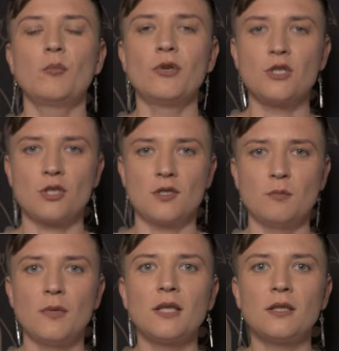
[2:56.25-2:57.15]
precious
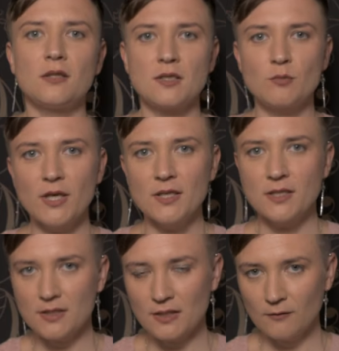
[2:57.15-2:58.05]
metals,
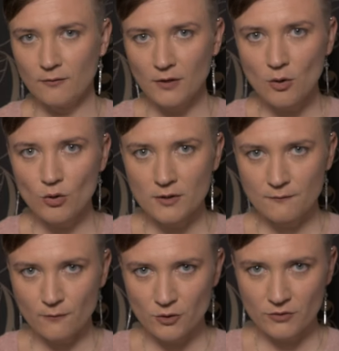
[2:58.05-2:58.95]
spices and flowers
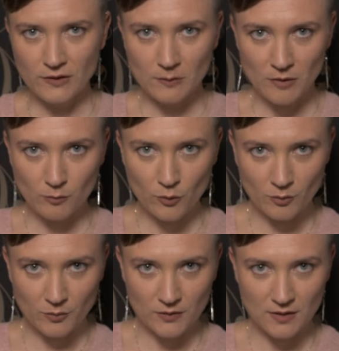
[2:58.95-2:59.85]
for treatment
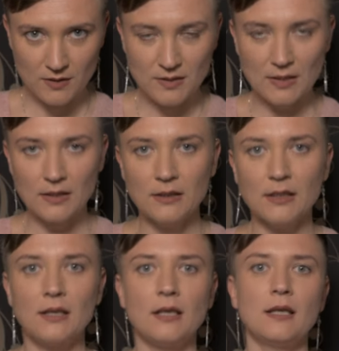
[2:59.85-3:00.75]
purposes and
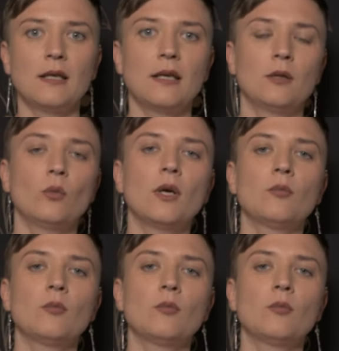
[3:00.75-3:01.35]
uh, at one